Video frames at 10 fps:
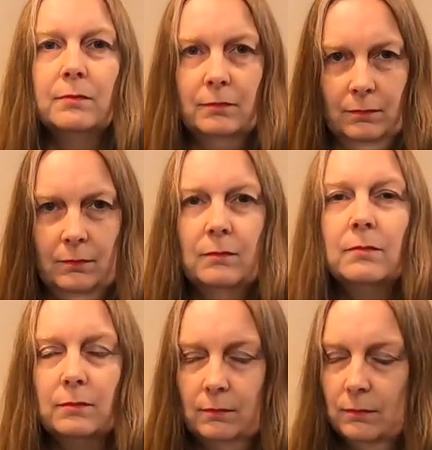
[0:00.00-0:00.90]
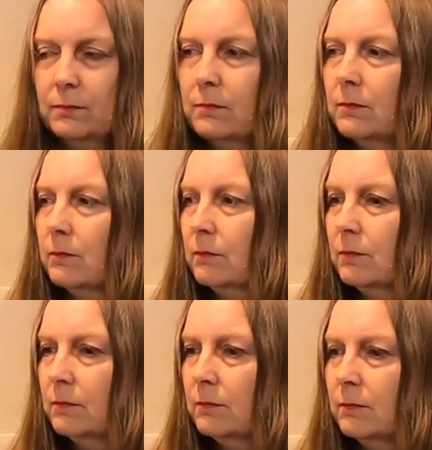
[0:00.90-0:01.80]

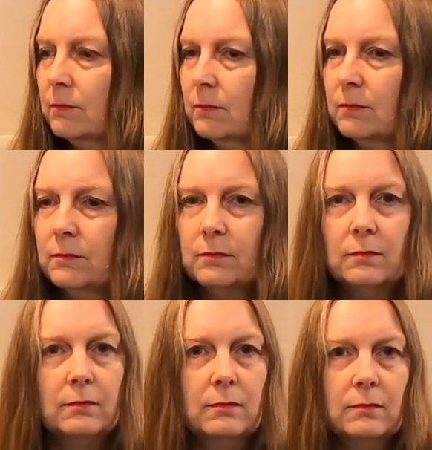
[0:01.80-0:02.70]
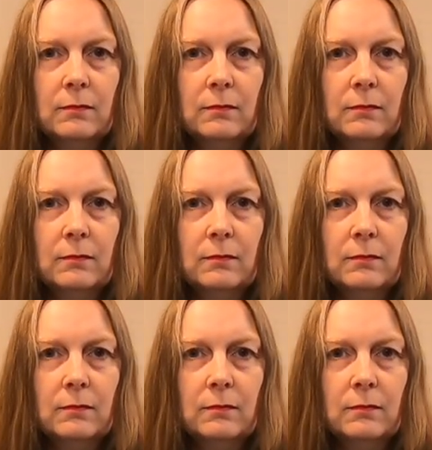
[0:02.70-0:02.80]
This person isn't speaking.